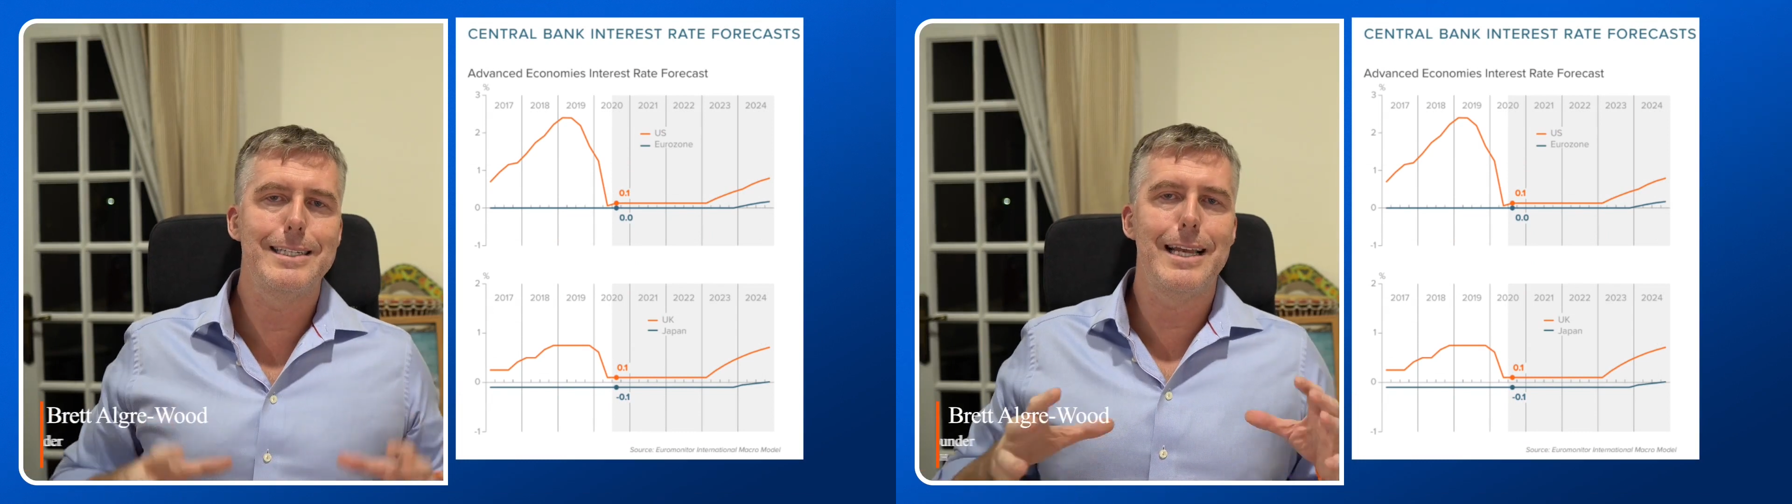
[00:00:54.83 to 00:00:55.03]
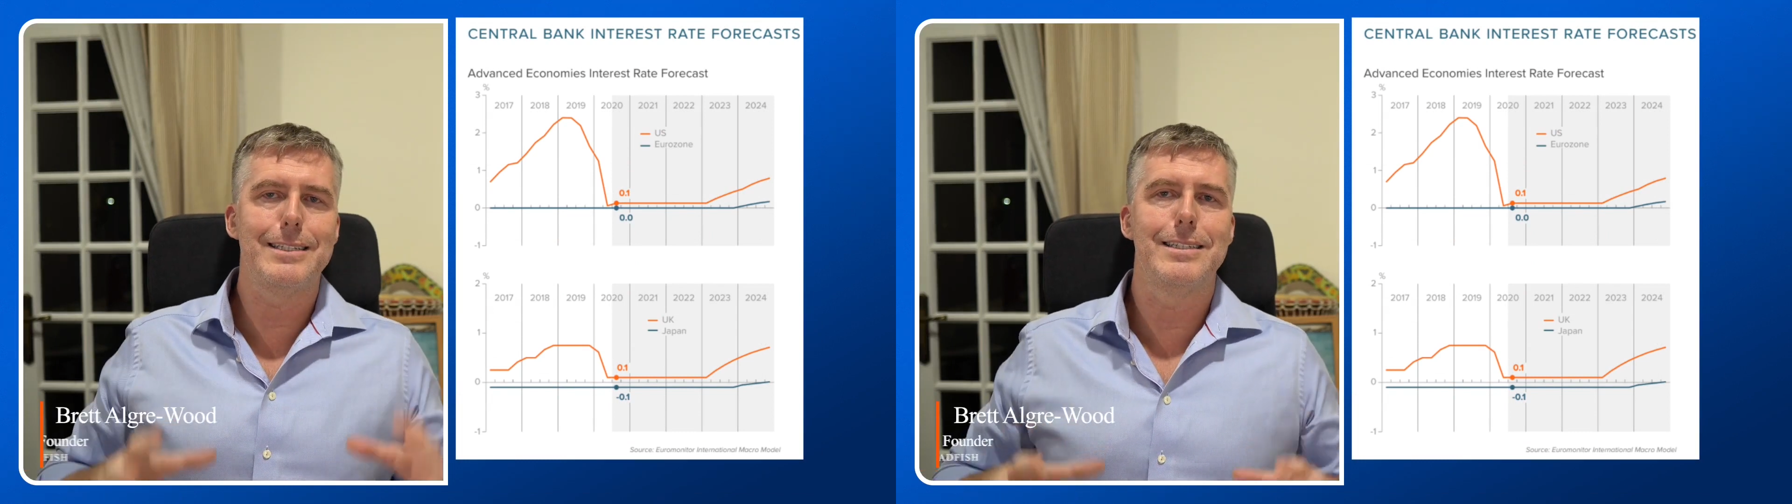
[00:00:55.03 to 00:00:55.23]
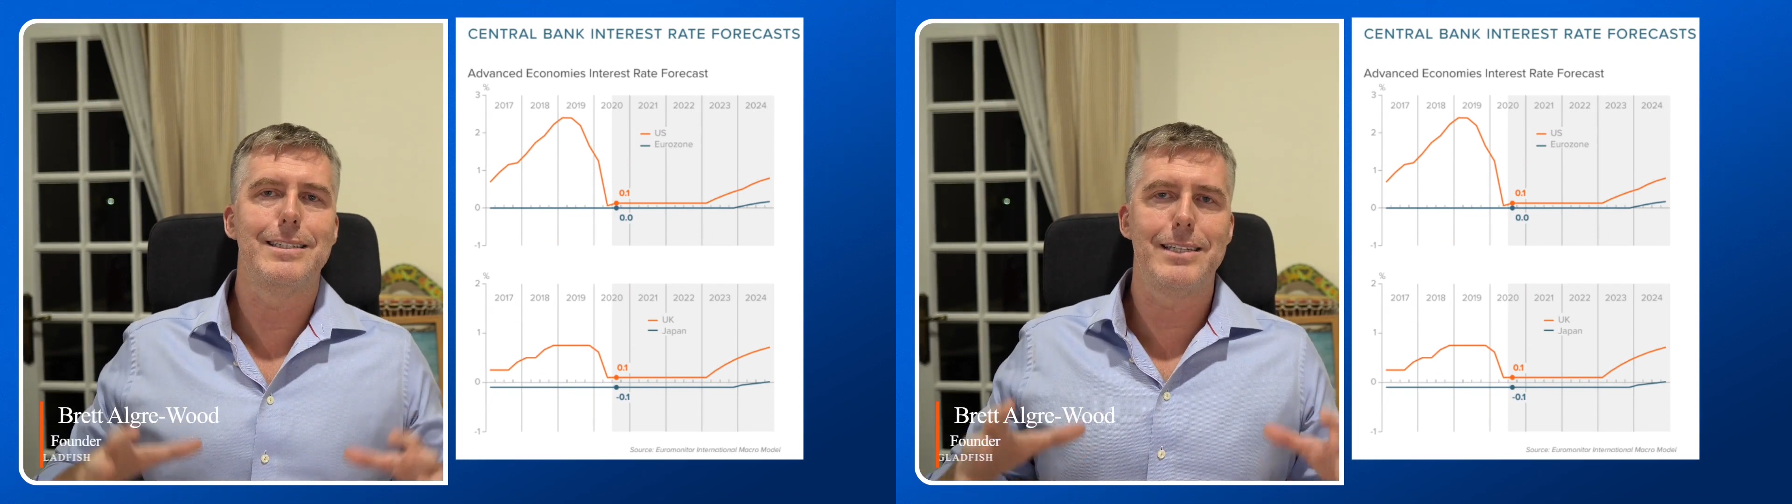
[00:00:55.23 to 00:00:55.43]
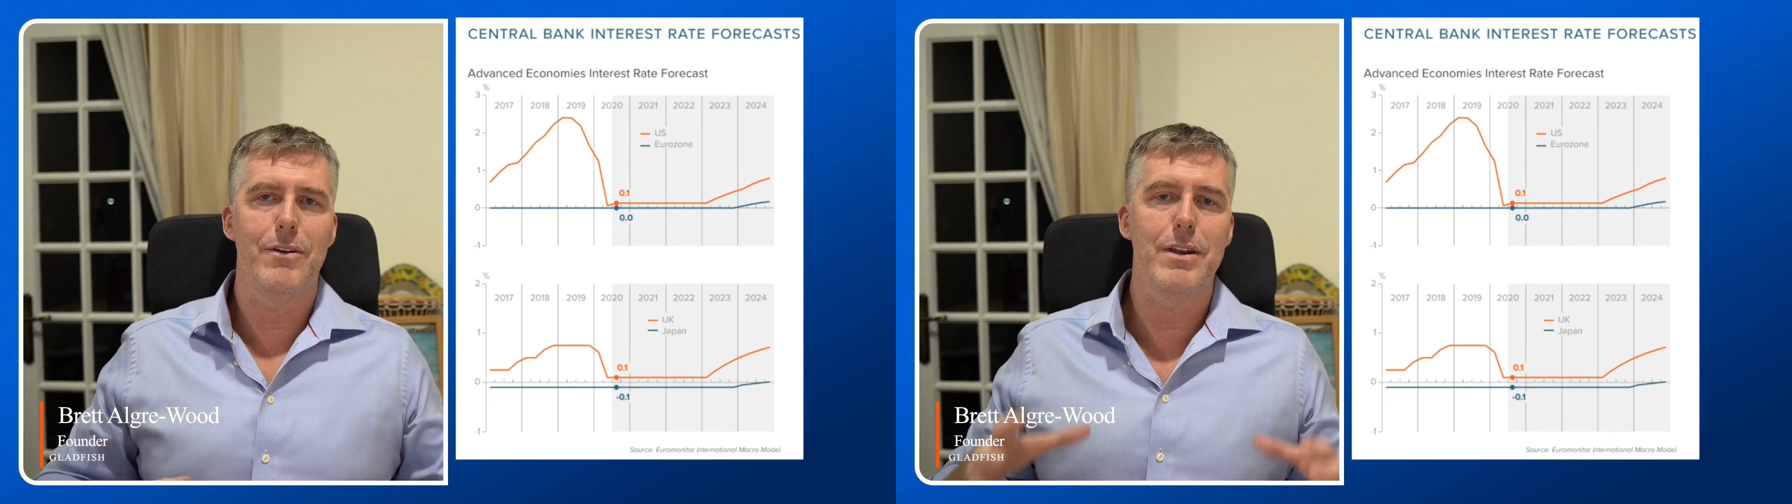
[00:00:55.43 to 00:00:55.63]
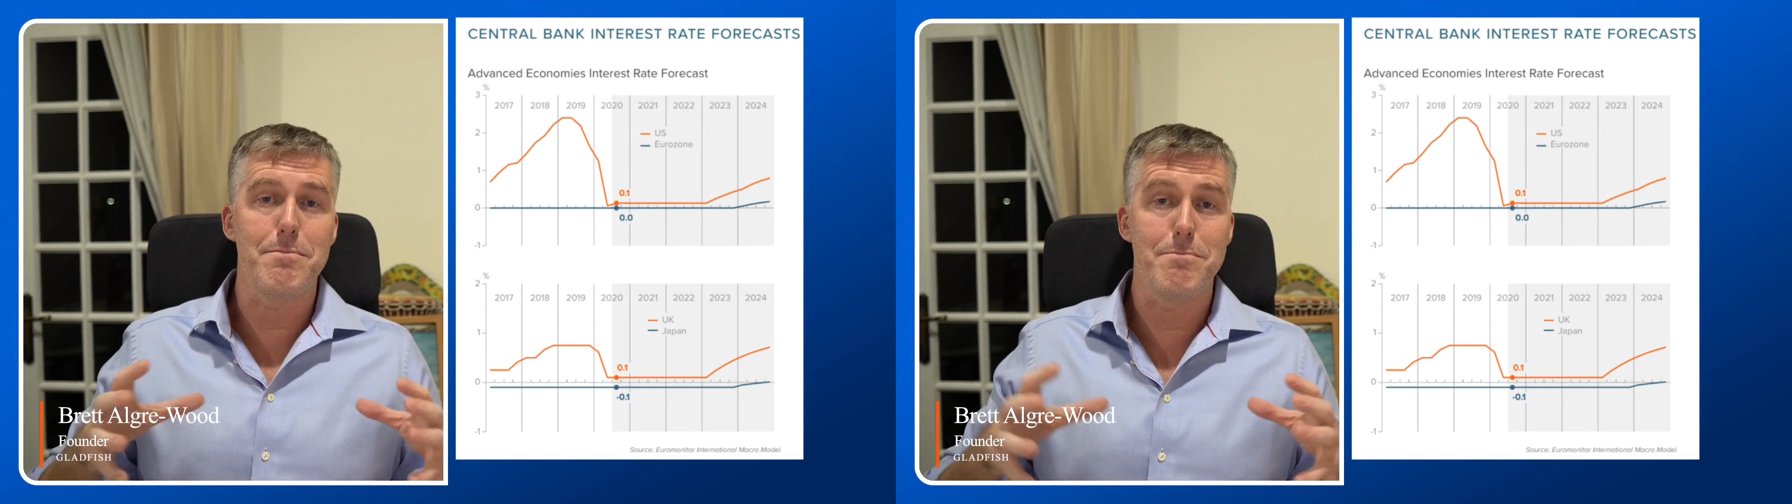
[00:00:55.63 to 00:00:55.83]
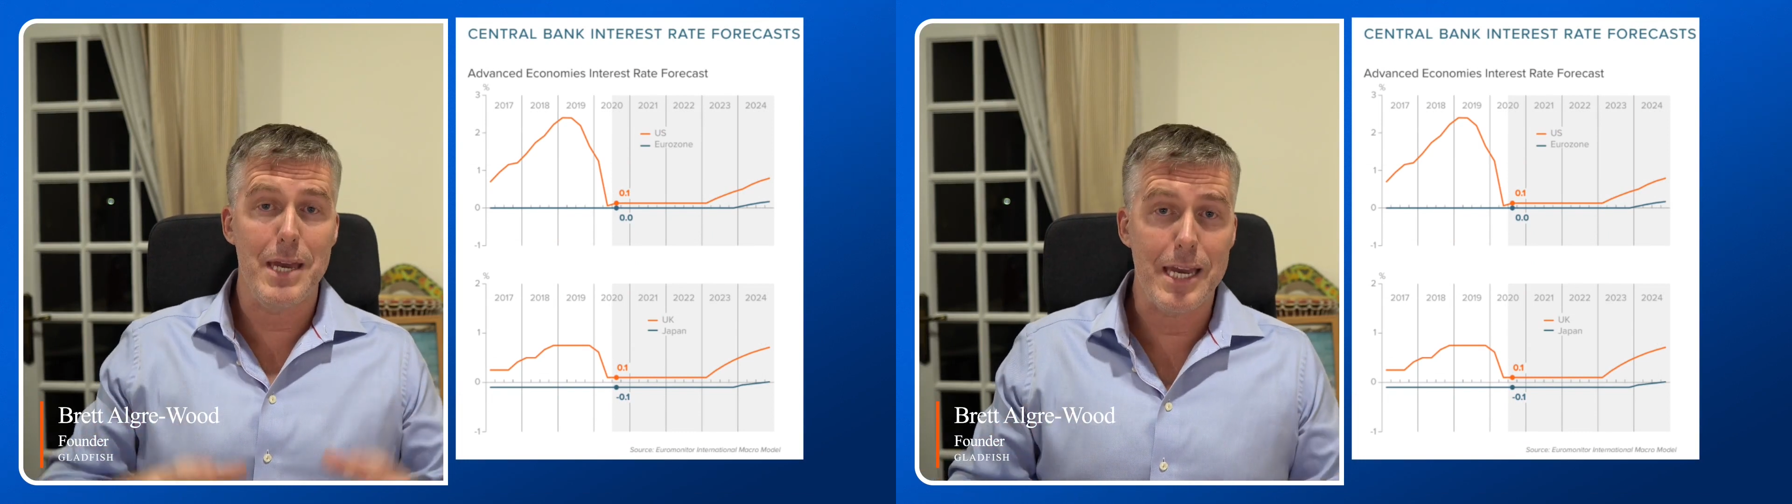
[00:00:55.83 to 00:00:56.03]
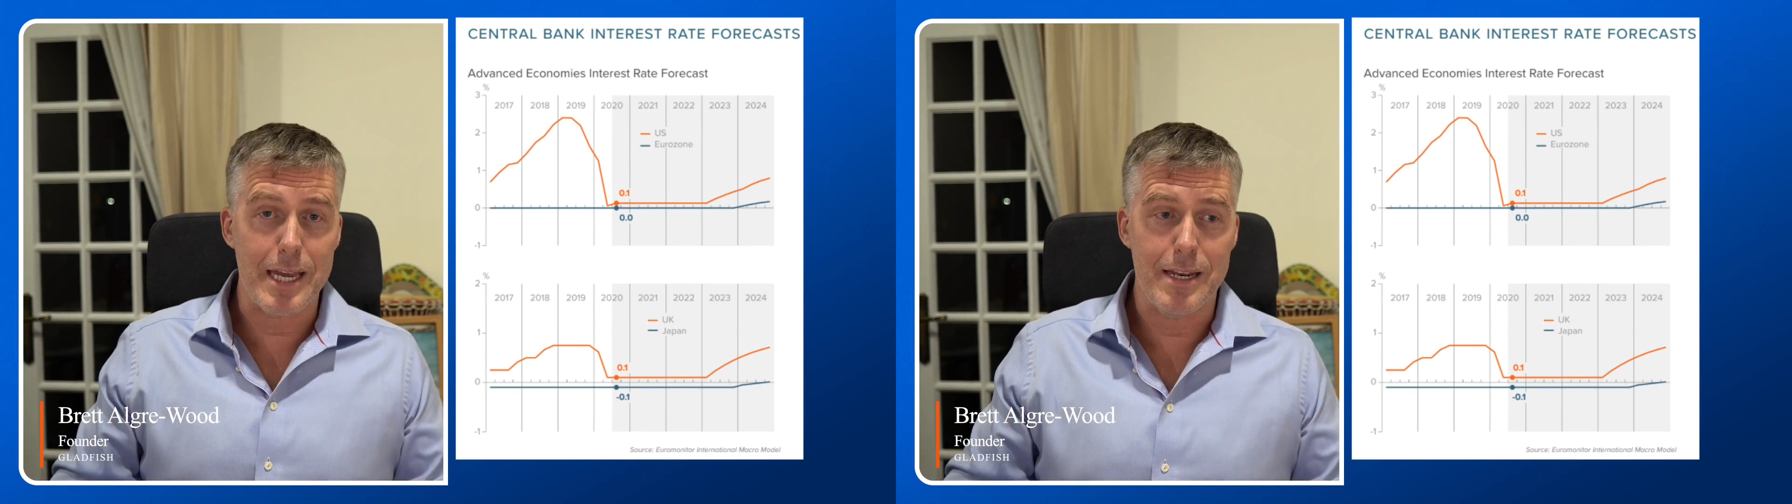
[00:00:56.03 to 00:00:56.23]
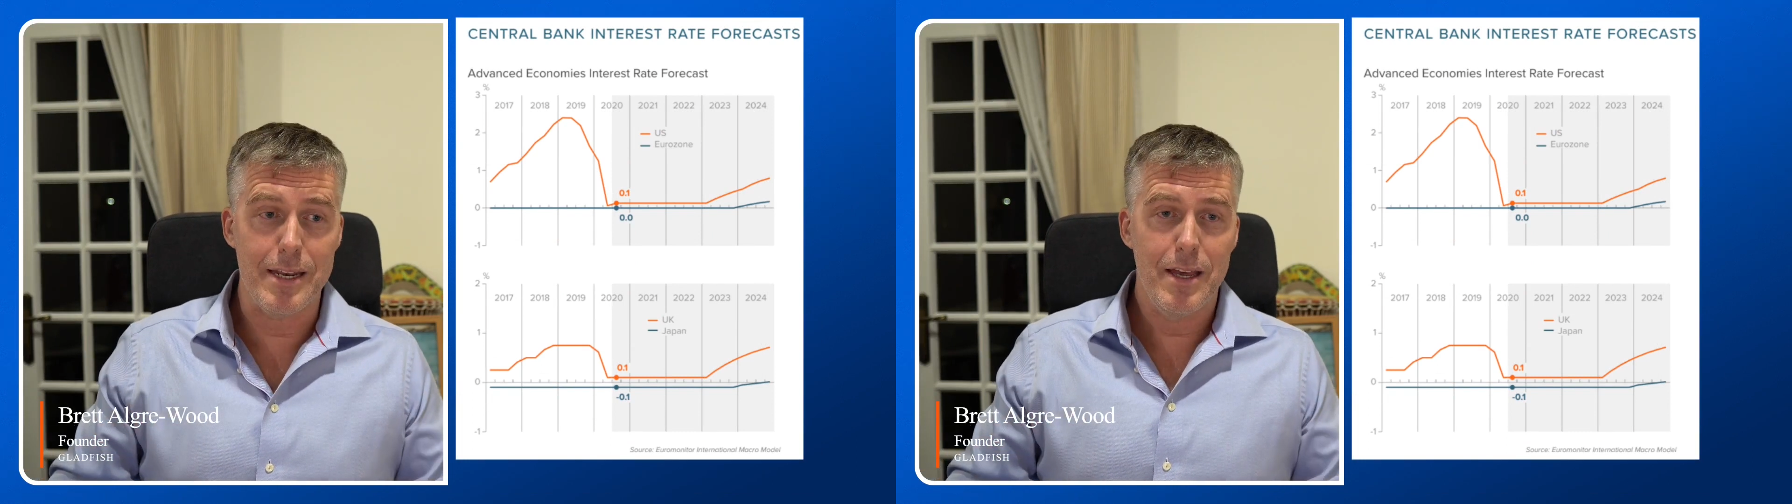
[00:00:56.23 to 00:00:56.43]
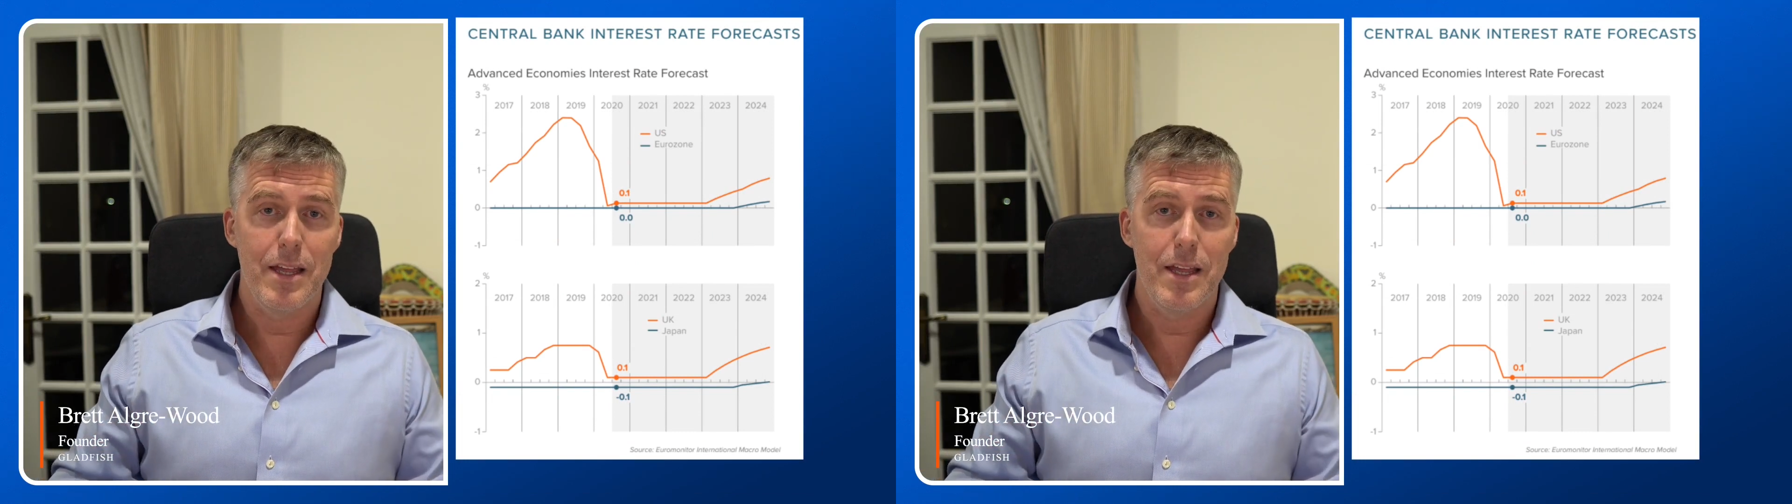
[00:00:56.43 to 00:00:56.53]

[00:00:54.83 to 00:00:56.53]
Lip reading: necessarily mean